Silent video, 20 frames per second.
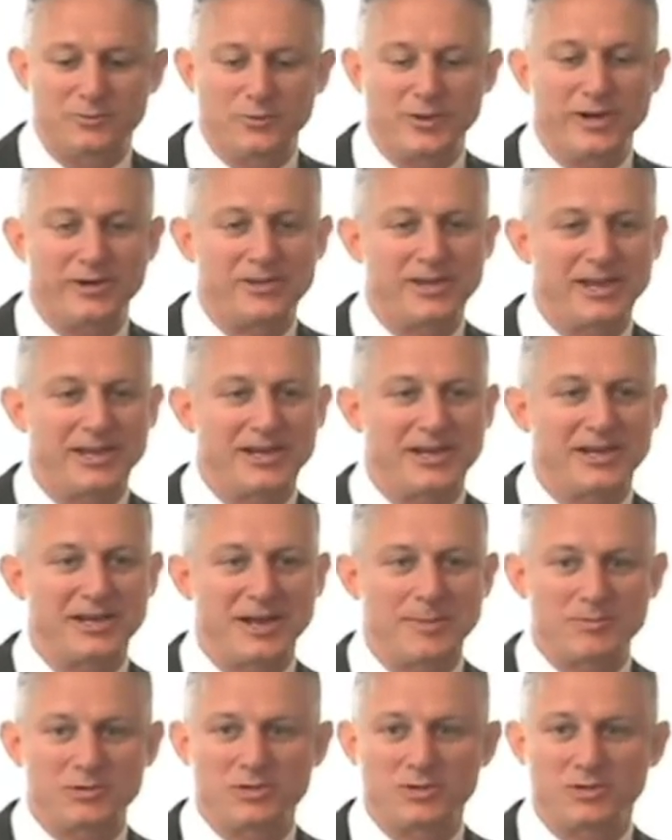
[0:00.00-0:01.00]
that I get an
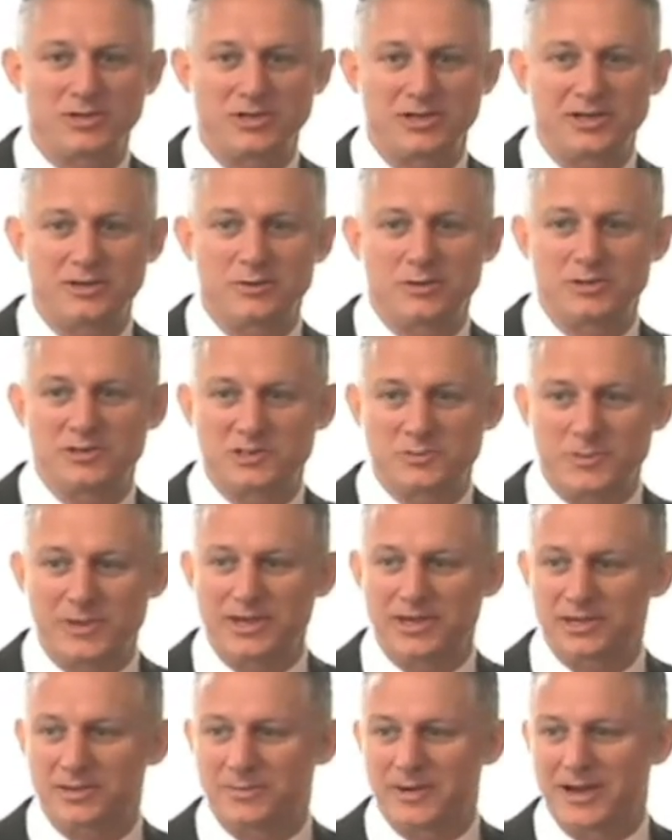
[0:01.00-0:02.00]
opportunity to really speak
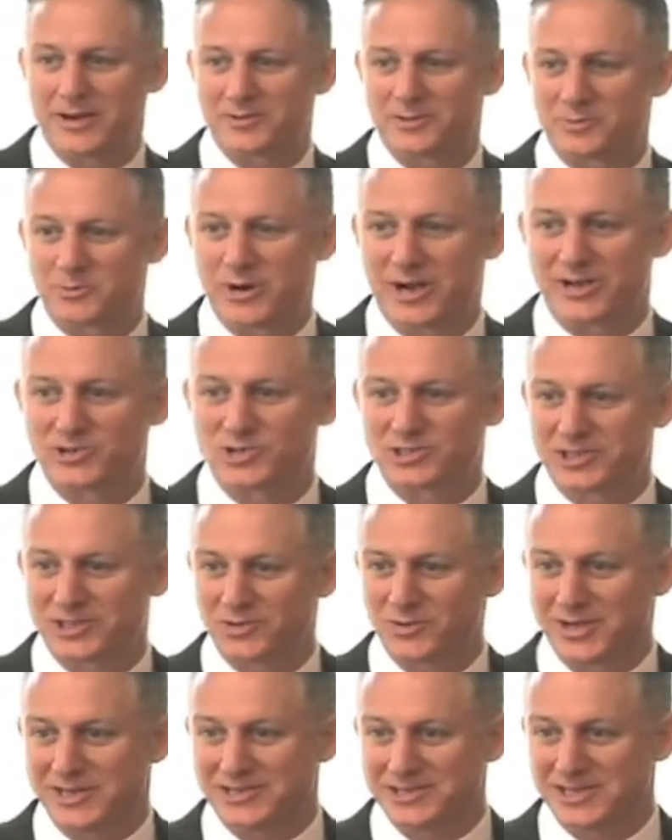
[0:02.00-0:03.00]
about the project in
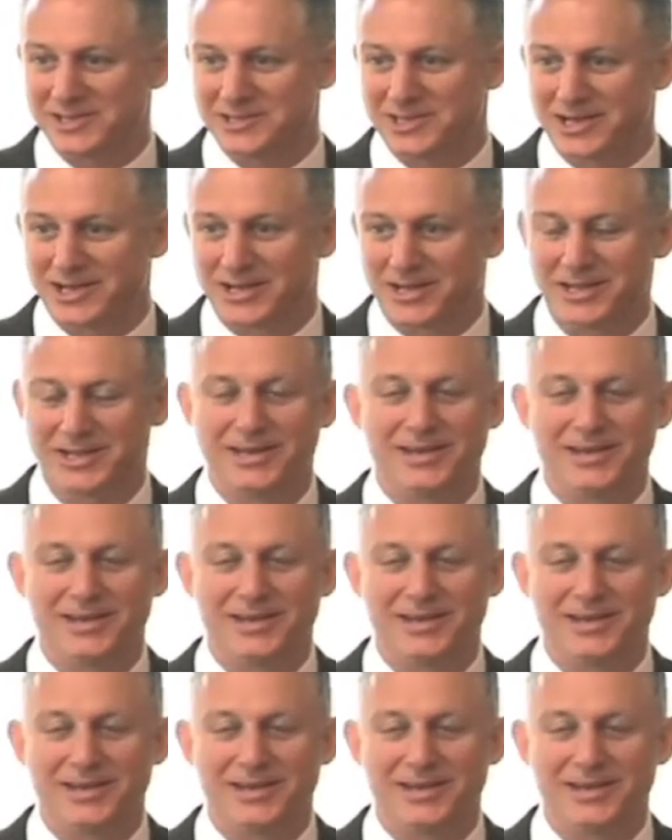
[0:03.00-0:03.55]
great detail.